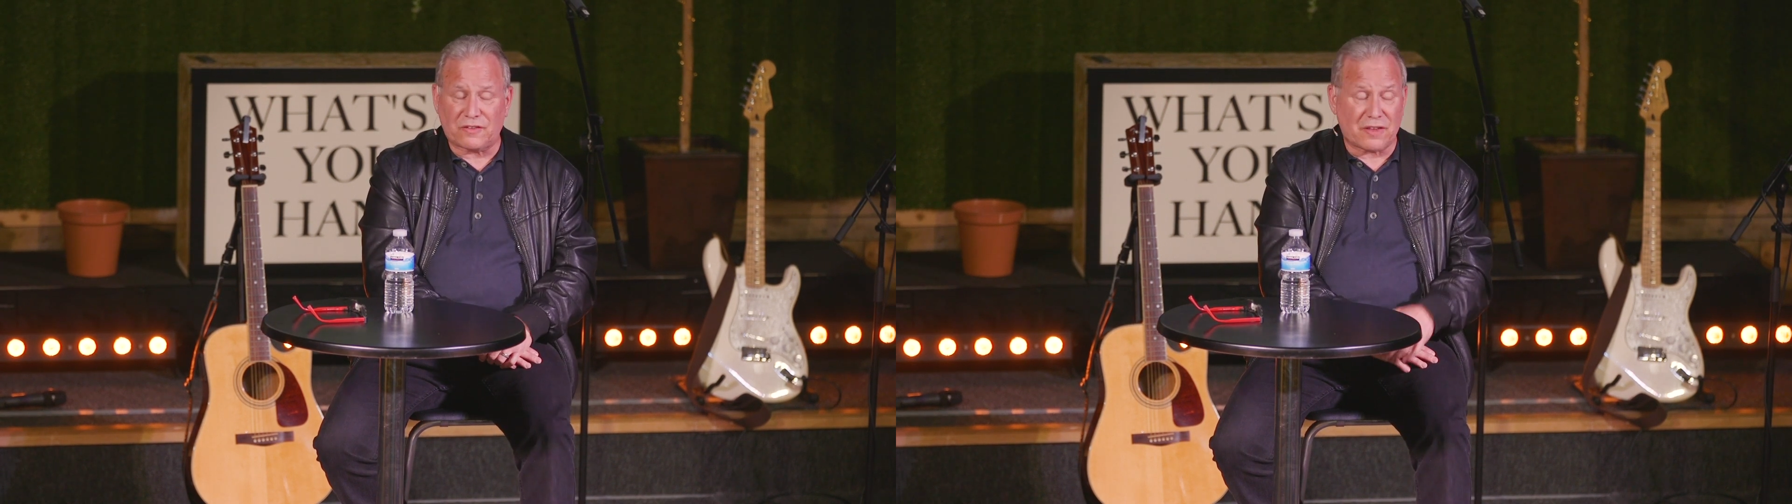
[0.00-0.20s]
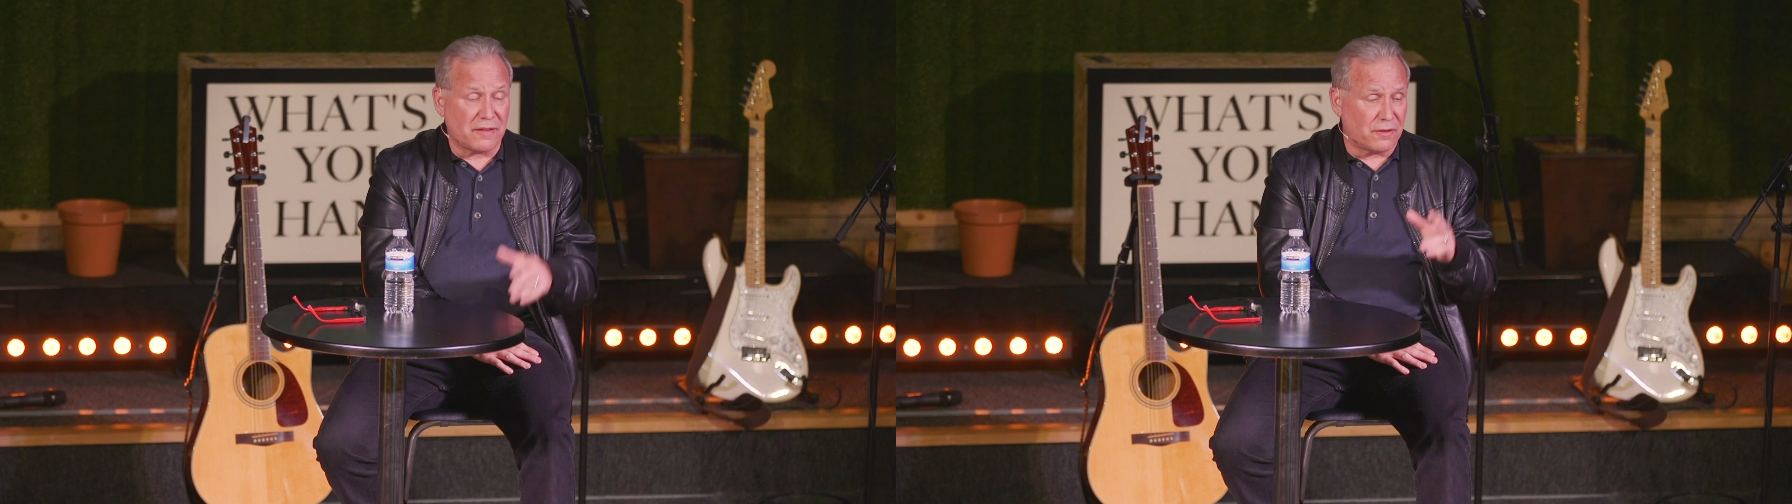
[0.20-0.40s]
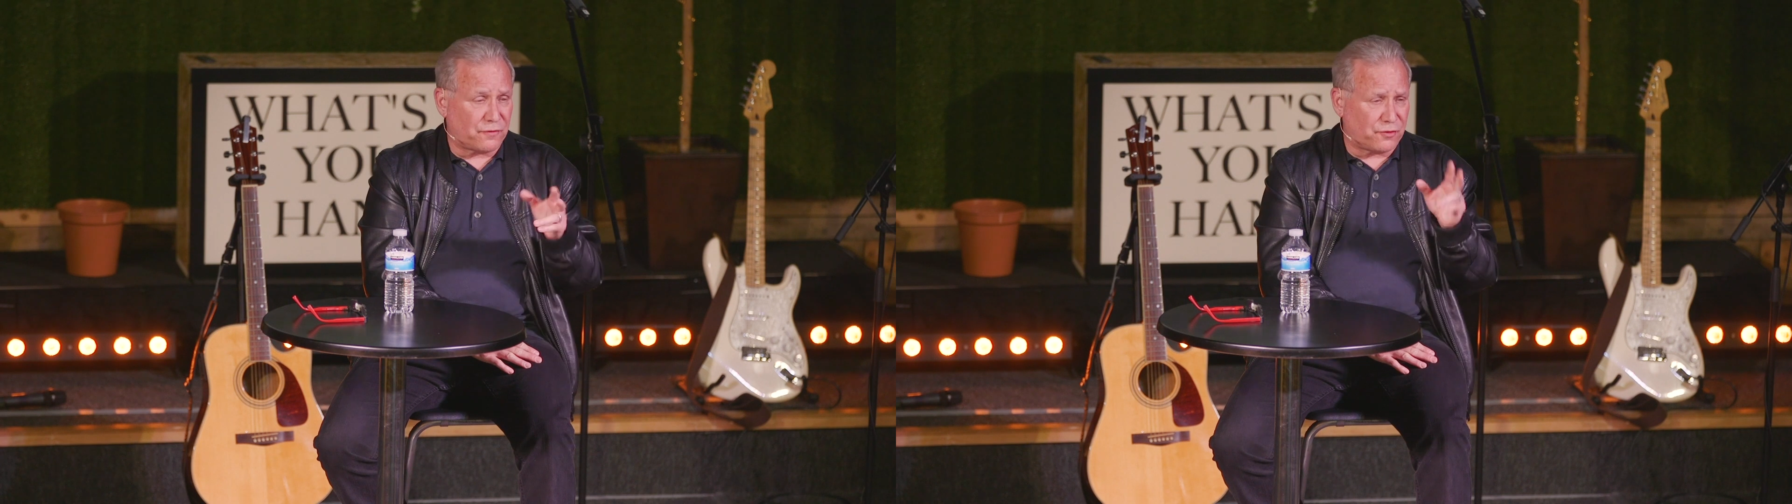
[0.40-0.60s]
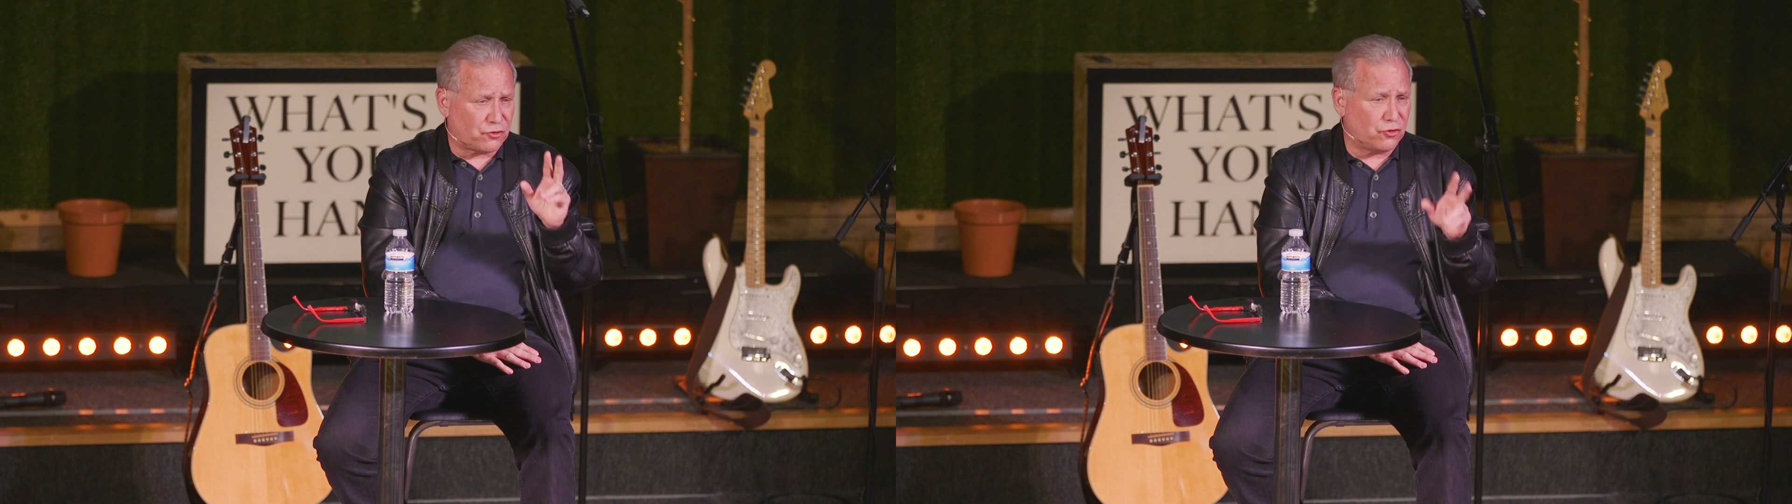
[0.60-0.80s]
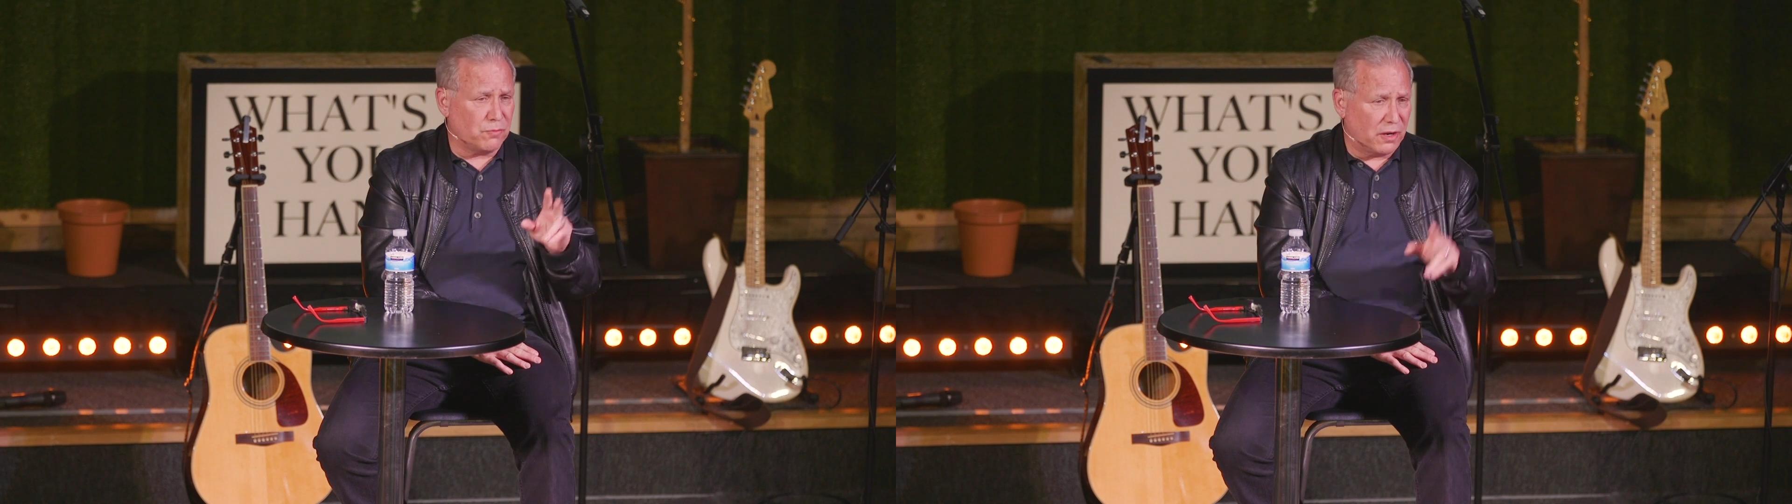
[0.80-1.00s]
stayed there for
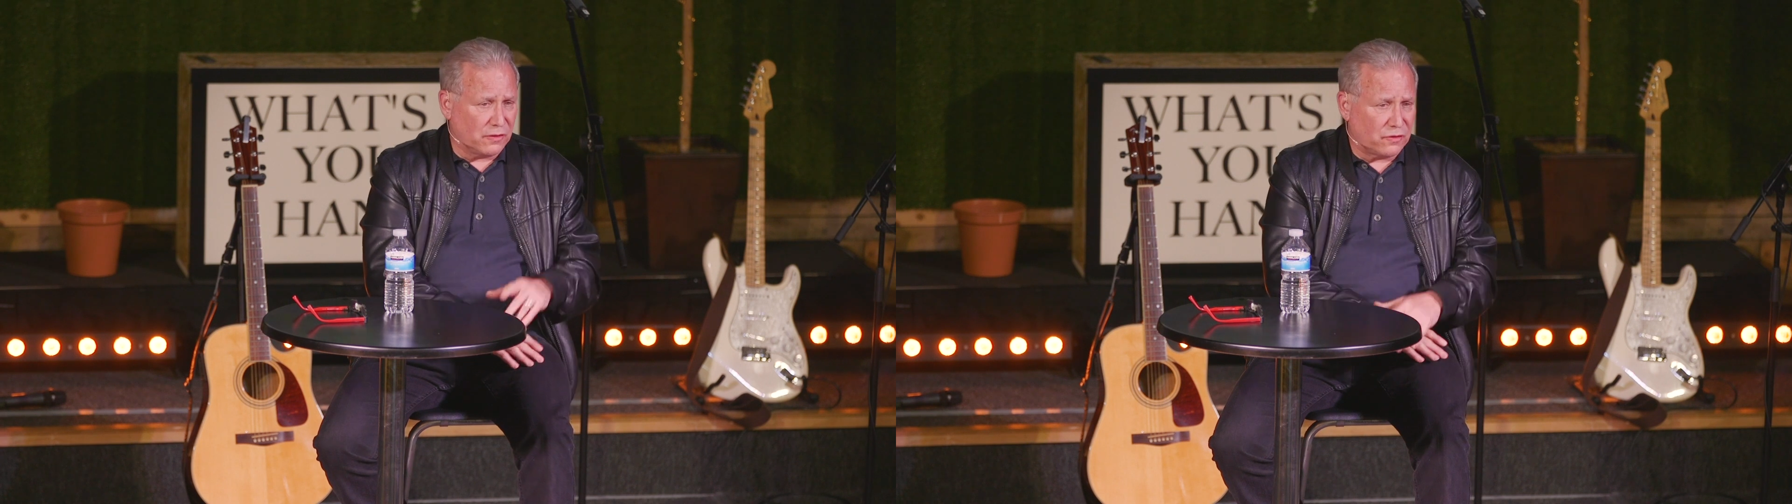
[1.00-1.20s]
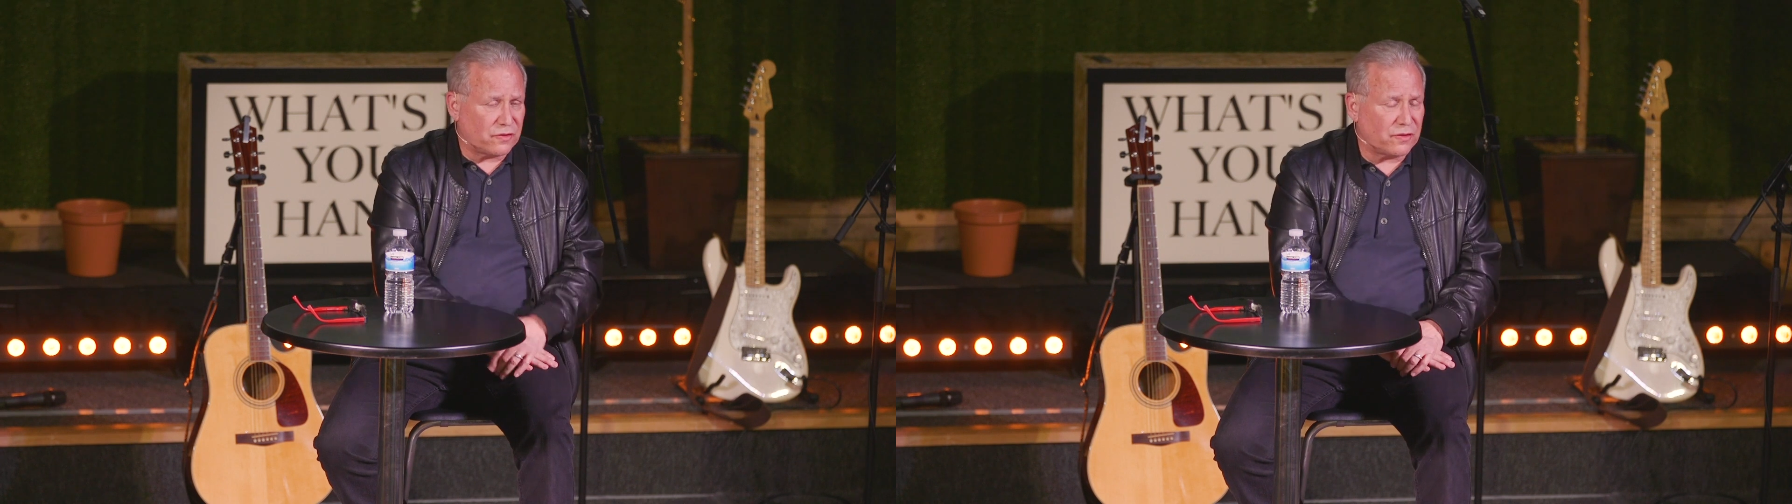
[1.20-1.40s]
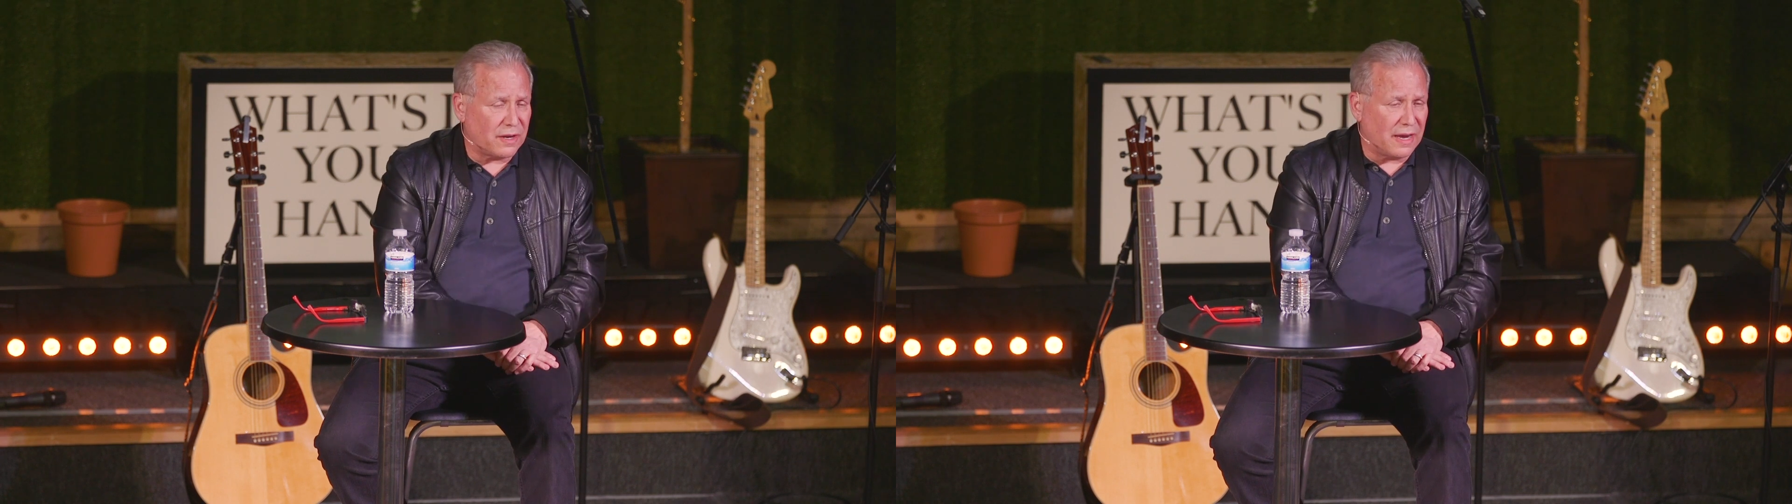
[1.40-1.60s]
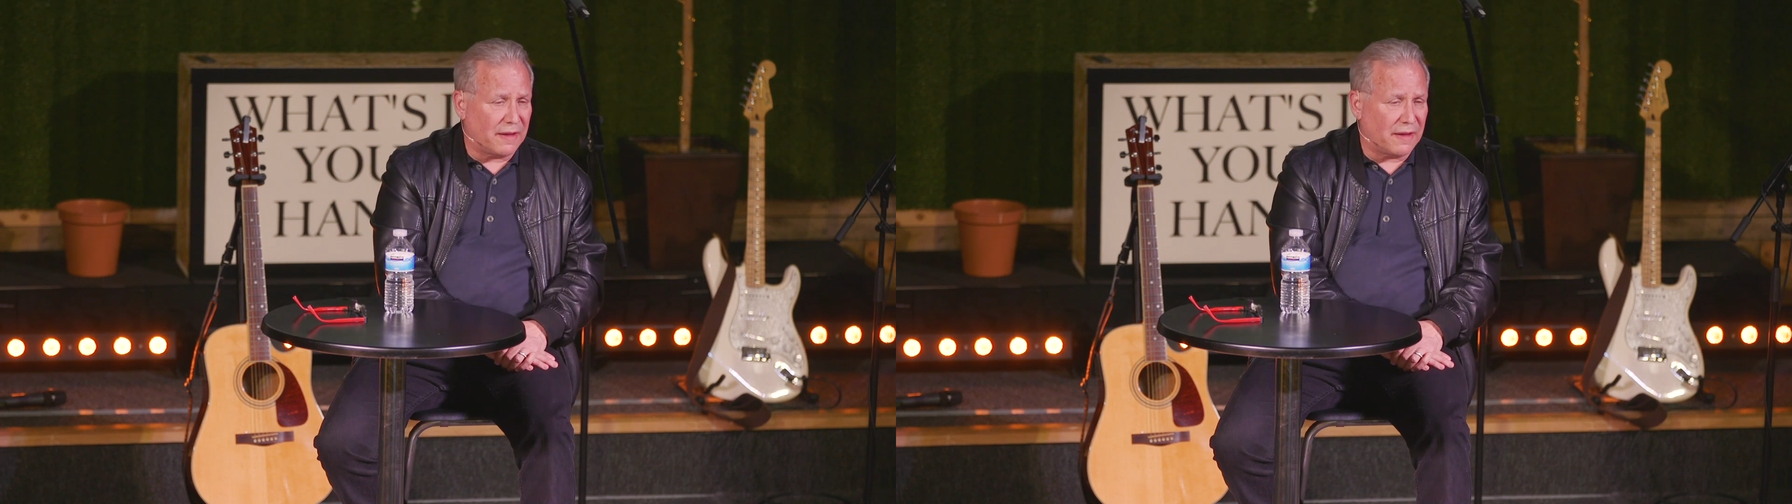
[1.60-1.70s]
2 months,